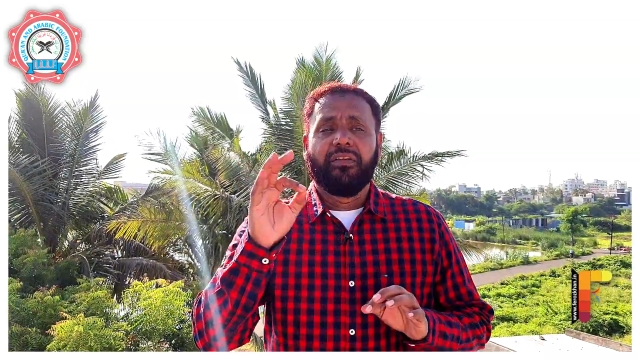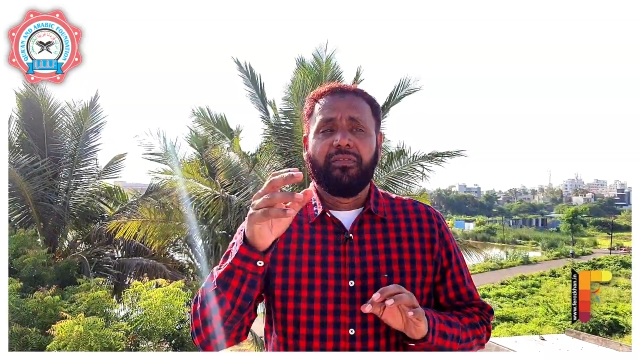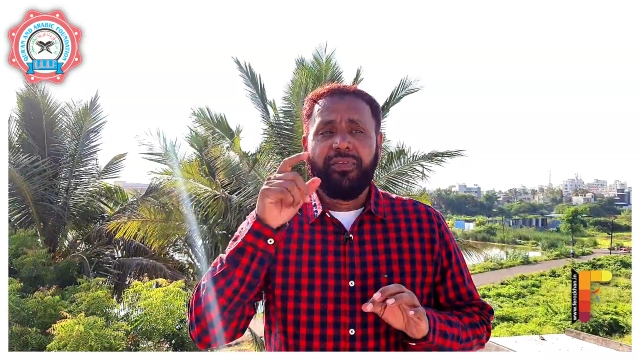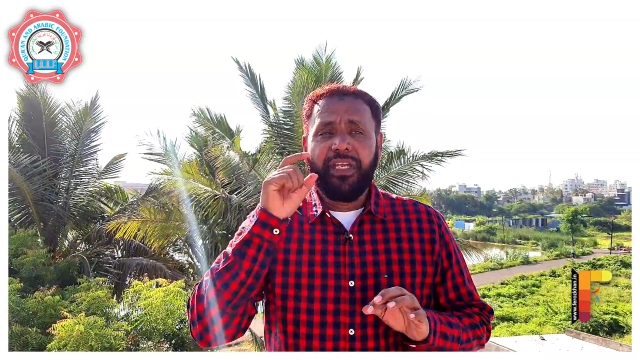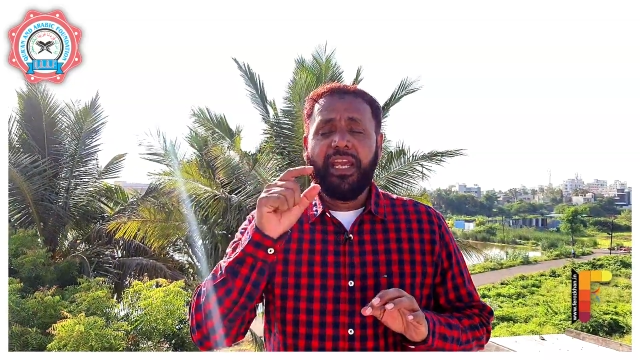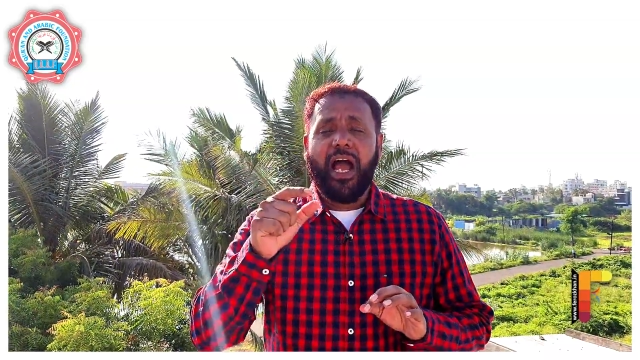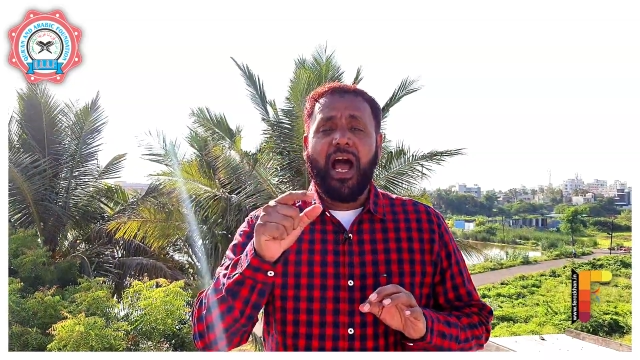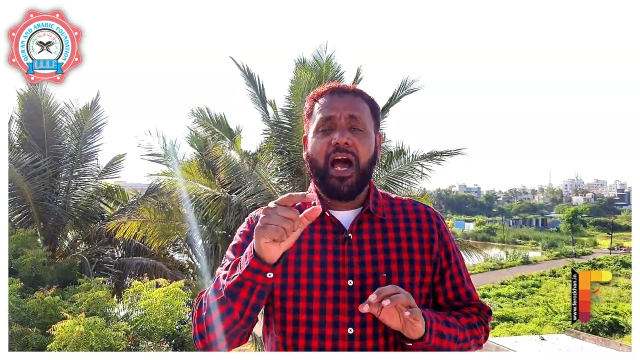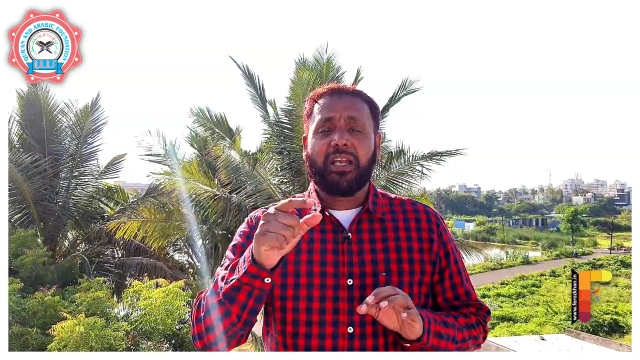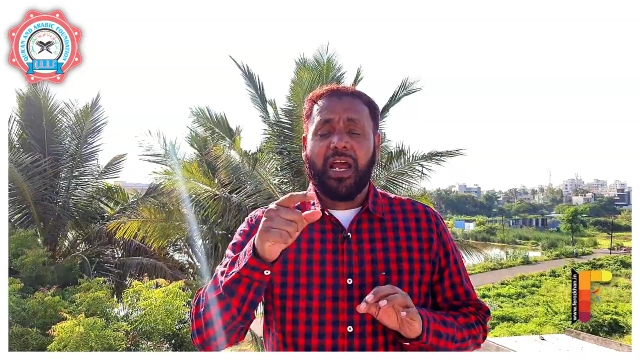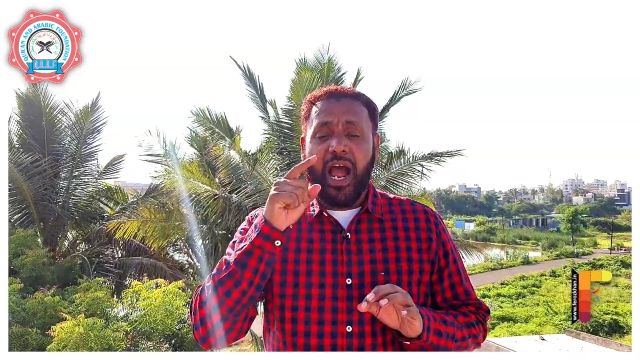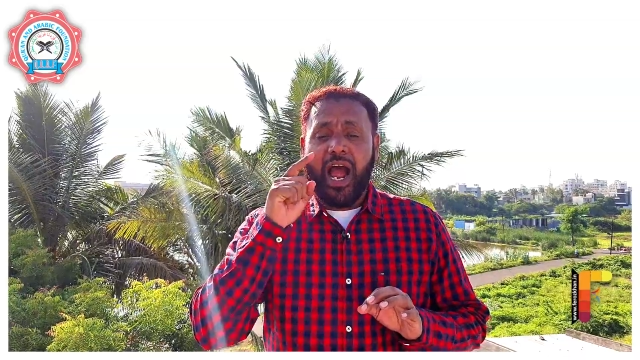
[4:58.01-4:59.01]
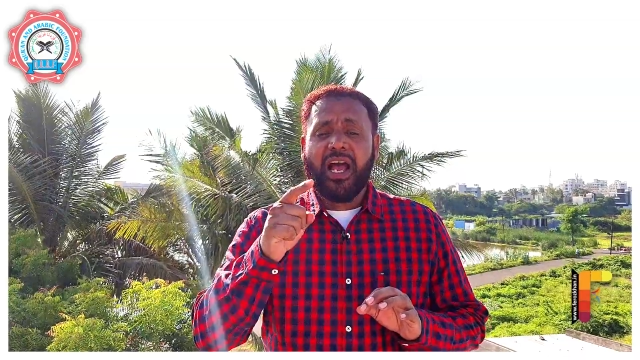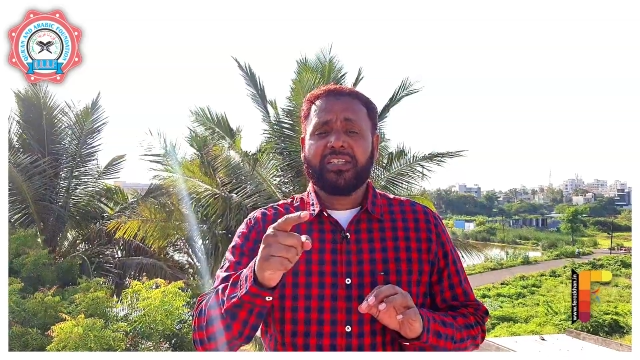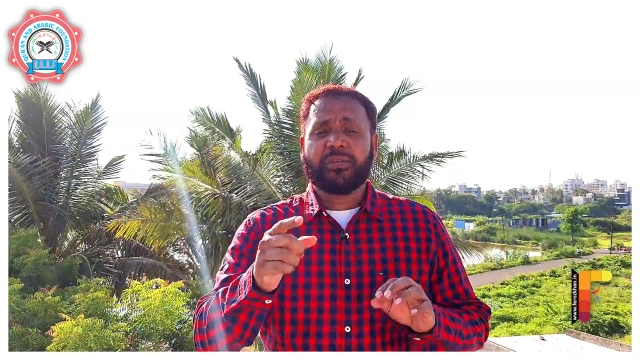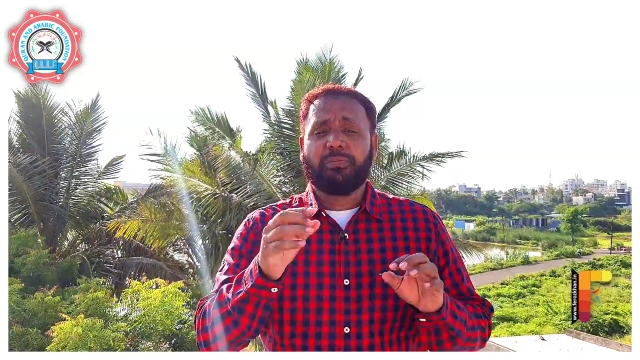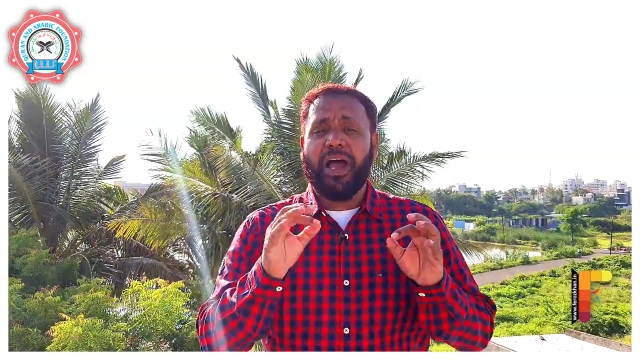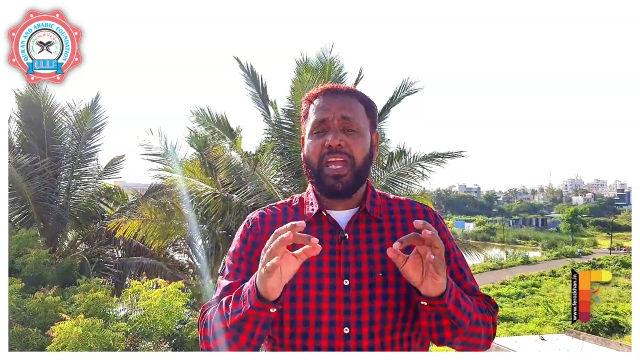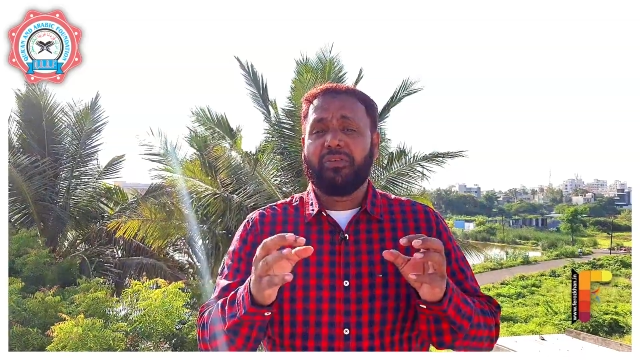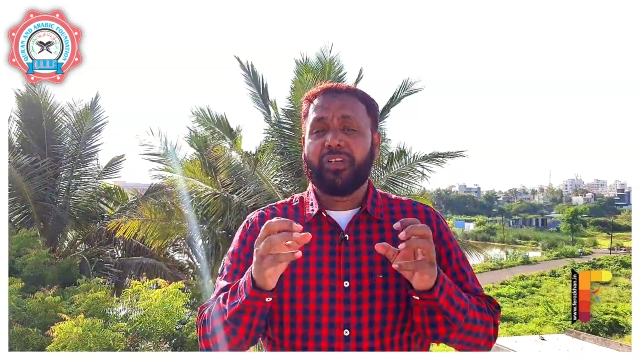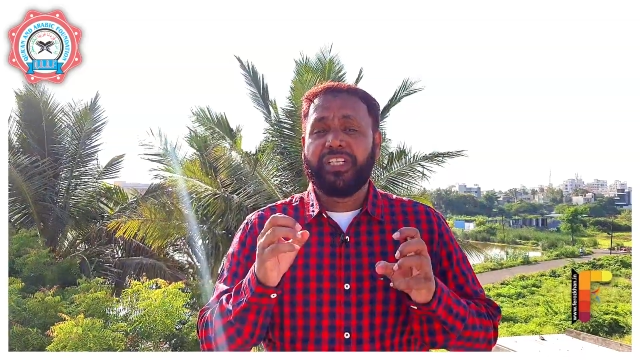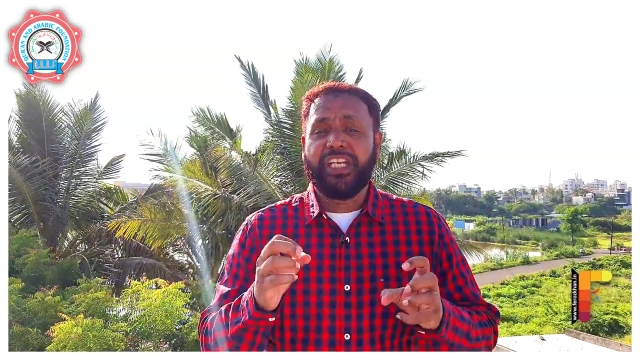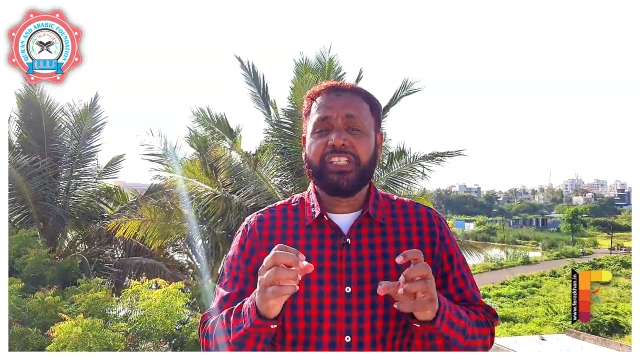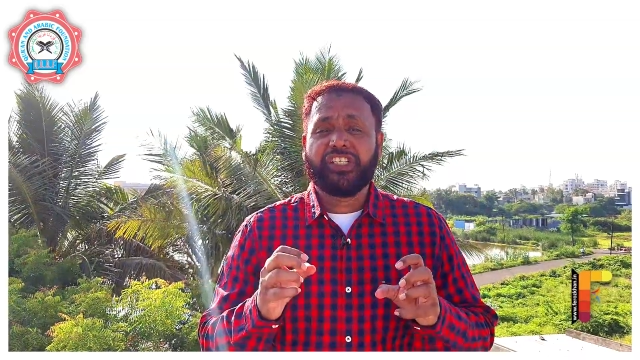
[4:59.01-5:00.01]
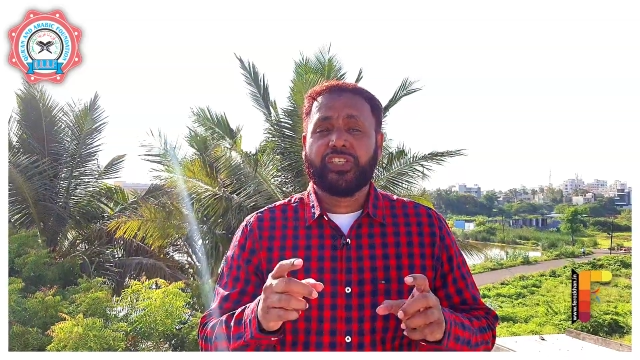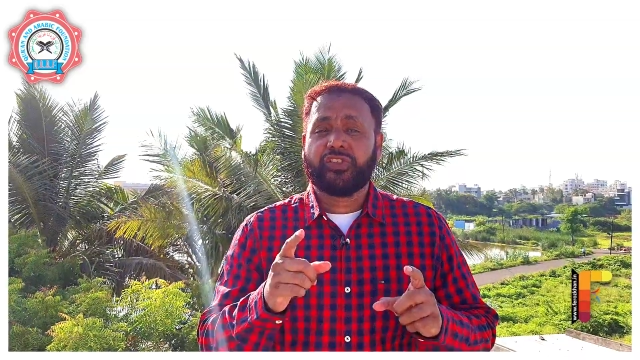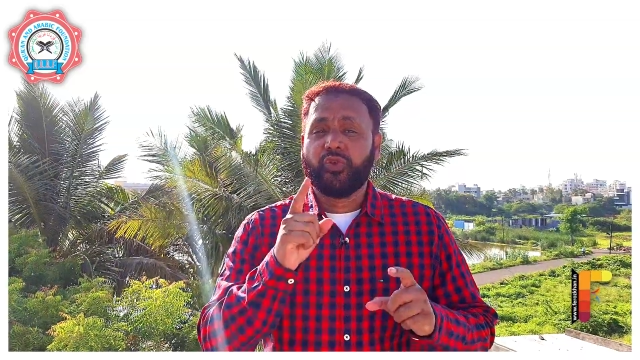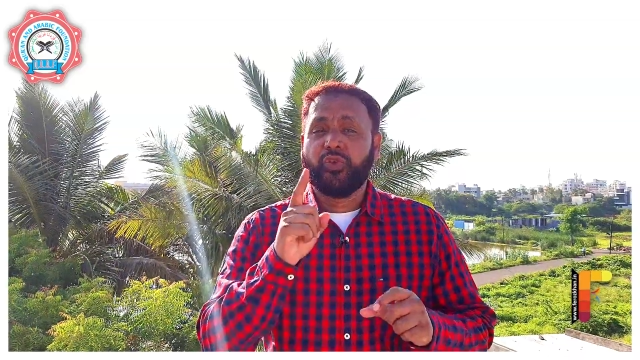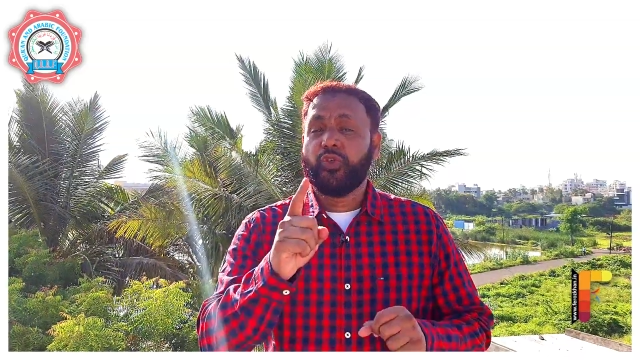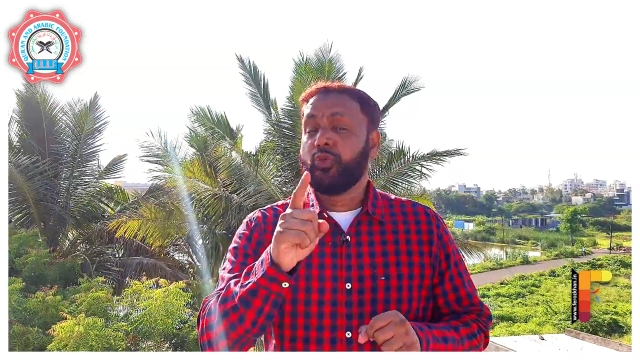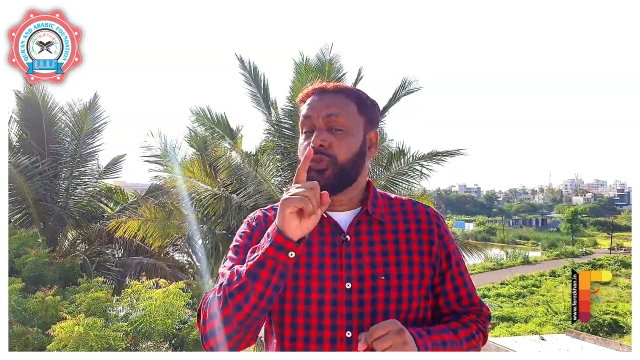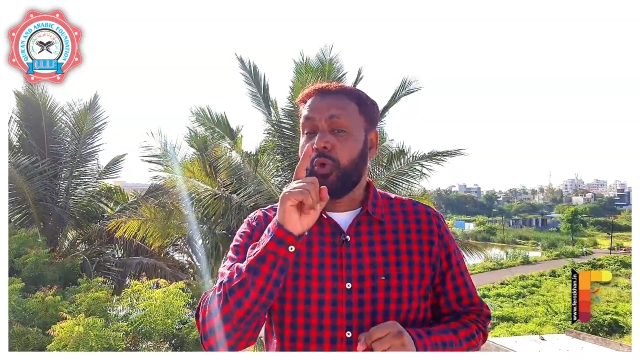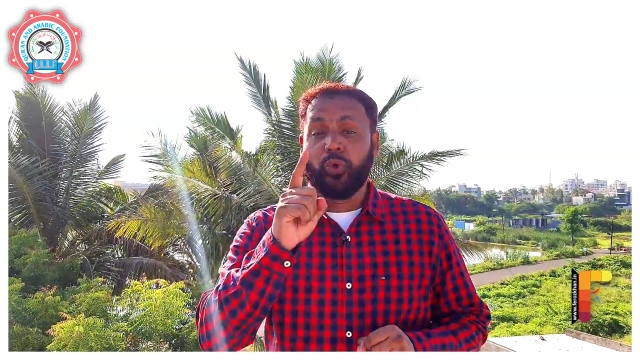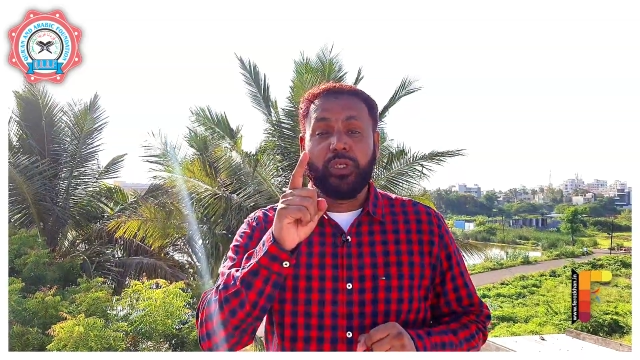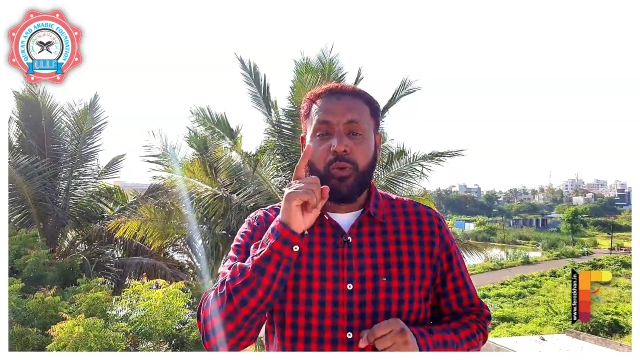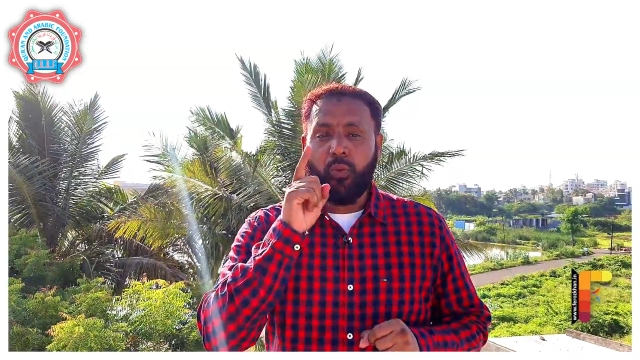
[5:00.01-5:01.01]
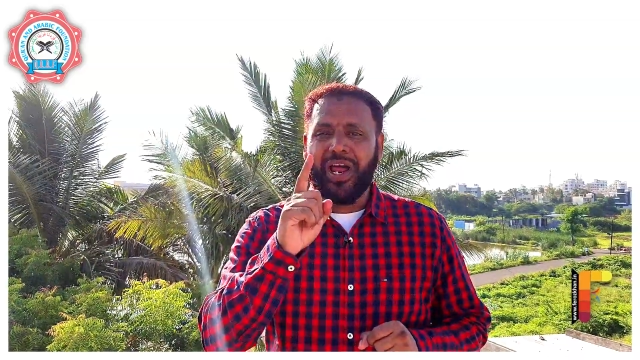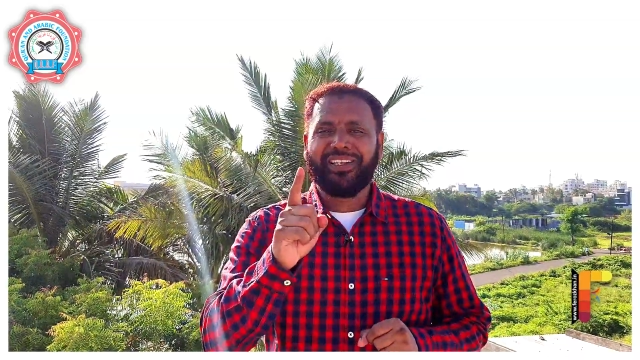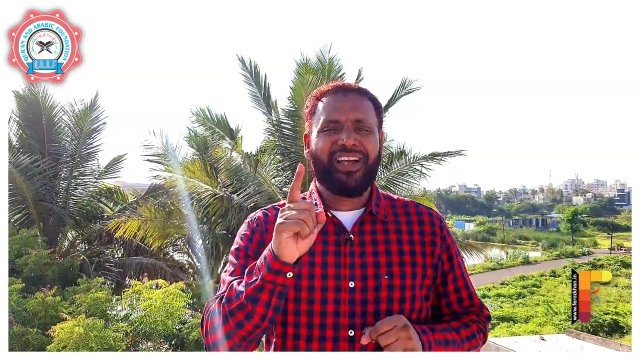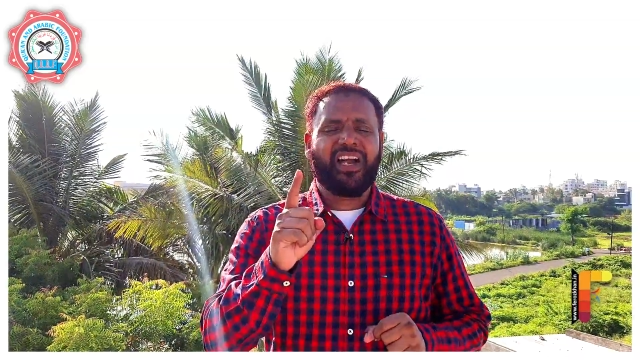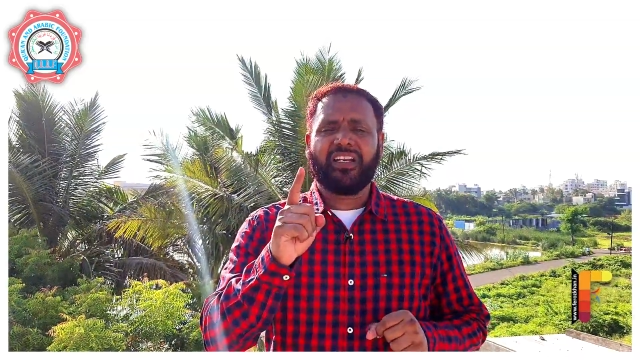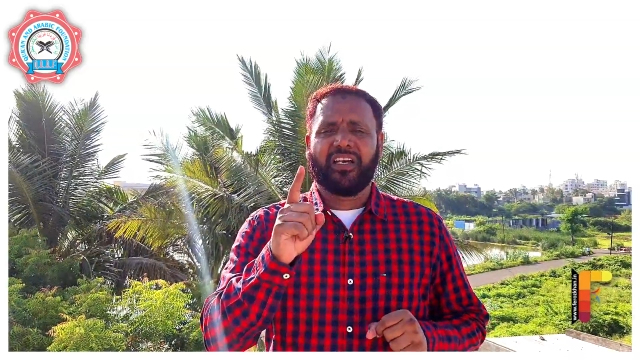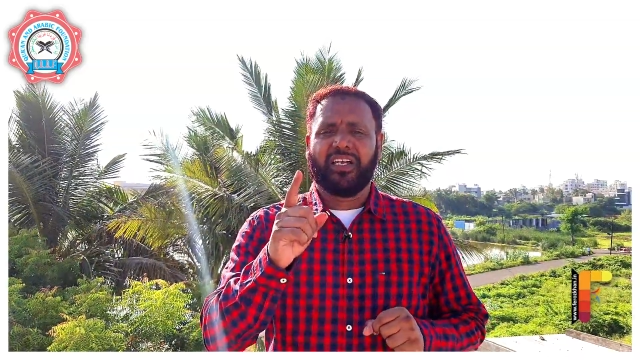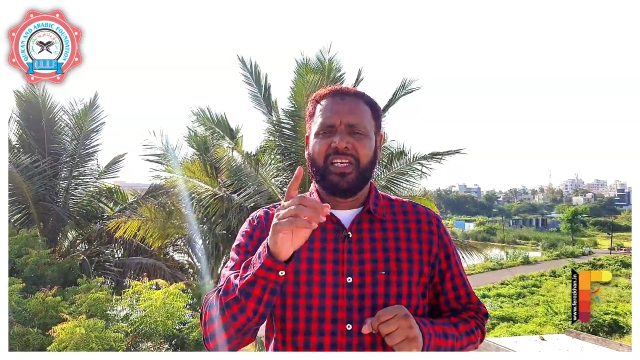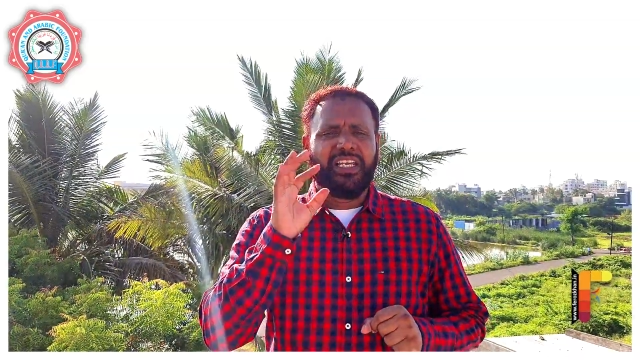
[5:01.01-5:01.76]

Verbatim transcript: we are asked by our teachers to use only one color.